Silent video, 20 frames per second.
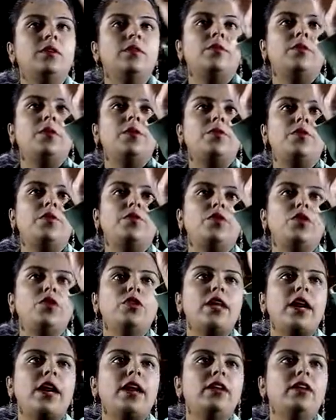But before
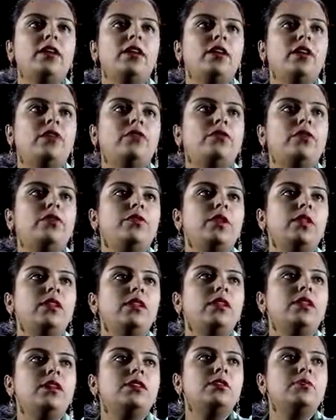that, we will
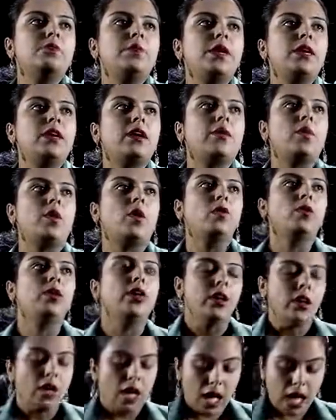speak about
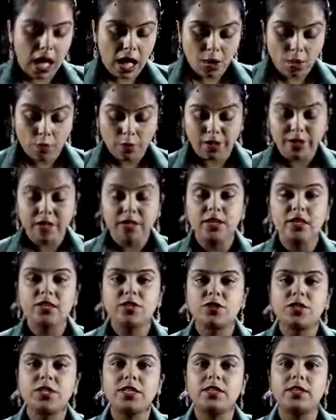how
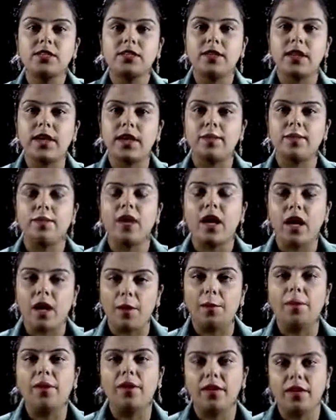industries came
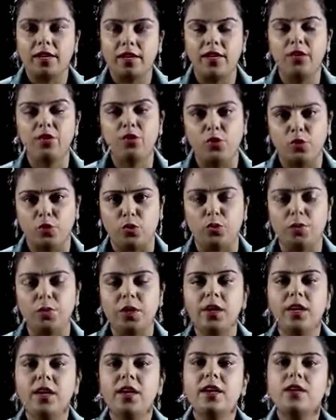up in Europe.
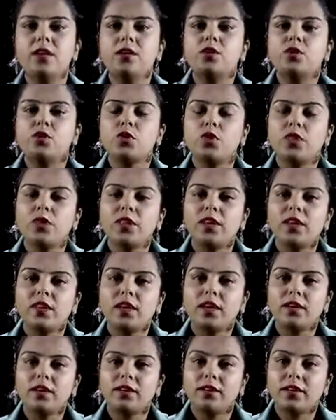So, with
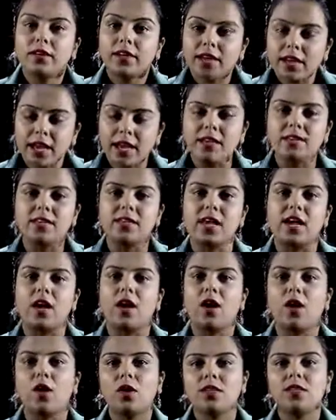the
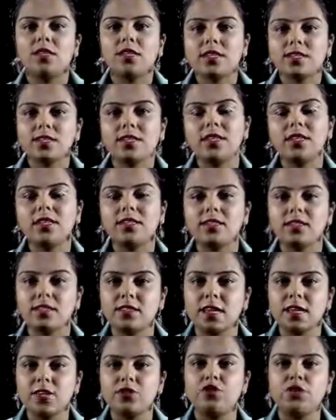Renaissance or 16th
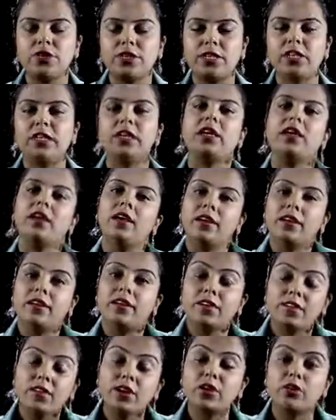century
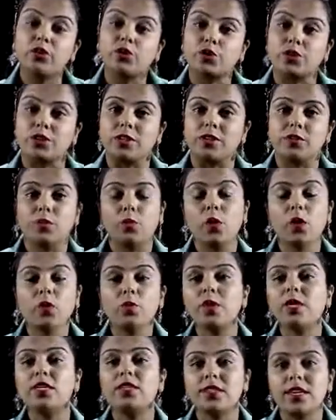revolution, what
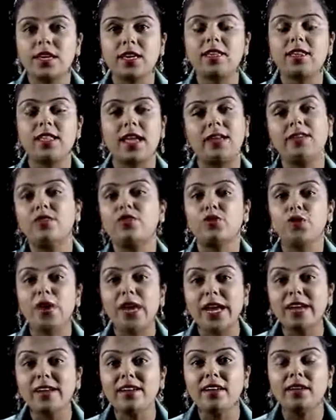we see that
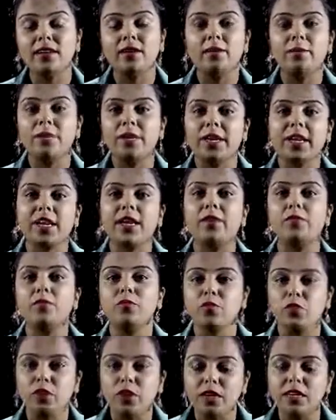trade became
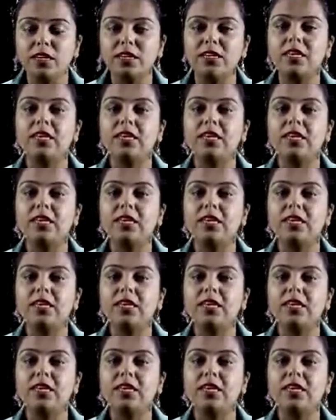really